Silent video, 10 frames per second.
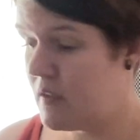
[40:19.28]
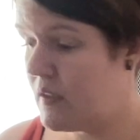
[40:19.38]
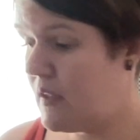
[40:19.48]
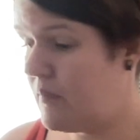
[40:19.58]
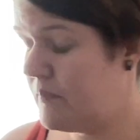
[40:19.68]

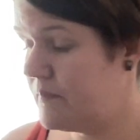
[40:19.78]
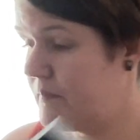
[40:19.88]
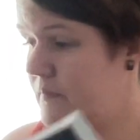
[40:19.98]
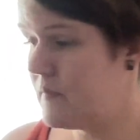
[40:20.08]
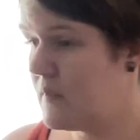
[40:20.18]
yeah,
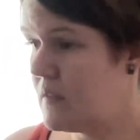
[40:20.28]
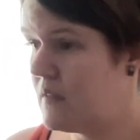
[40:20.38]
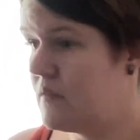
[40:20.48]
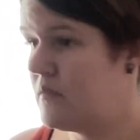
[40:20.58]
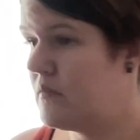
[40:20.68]

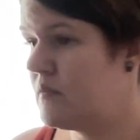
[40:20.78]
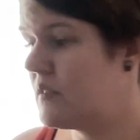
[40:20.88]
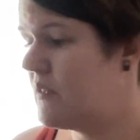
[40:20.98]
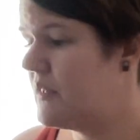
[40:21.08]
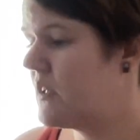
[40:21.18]

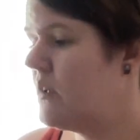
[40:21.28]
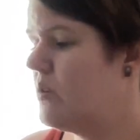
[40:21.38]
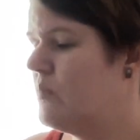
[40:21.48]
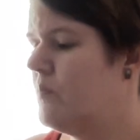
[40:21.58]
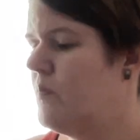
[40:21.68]
give it a
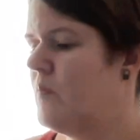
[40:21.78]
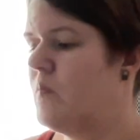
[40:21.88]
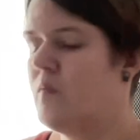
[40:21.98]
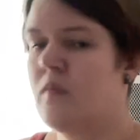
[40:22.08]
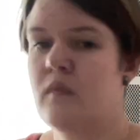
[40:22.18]
go.
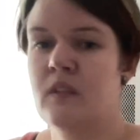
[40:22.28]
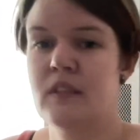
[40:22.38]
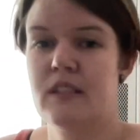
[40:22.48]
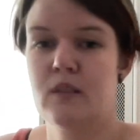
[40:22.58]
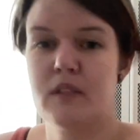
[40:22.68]

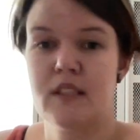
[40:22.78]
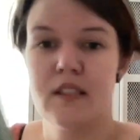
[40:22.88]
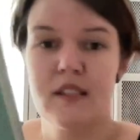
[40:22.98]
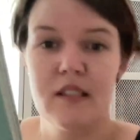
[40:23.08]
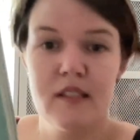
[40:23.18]
So this
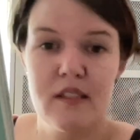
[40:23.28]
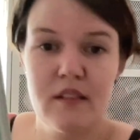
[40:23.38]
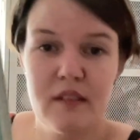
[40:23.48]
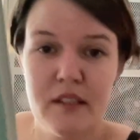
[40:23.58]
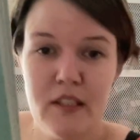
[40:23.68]
is this
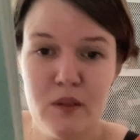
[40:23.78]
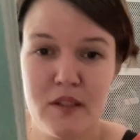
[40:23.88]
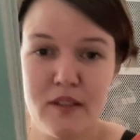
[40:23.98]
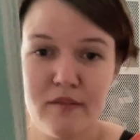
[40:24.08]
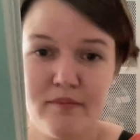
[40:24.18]

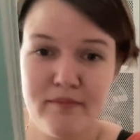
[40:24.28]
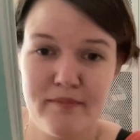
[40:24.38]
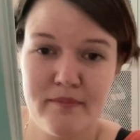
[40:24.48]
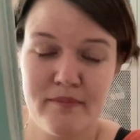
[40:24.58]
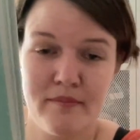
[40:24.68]
cute
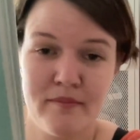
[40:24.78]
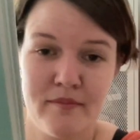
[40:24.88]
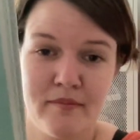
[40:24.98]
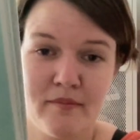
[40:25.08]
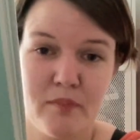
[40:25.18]

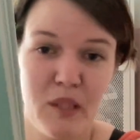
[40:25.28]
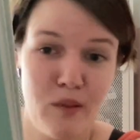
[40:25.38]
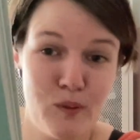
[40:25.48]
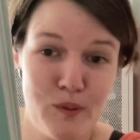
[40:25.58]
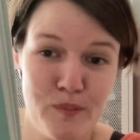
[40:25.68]

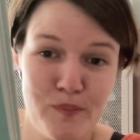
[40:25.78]
balloon,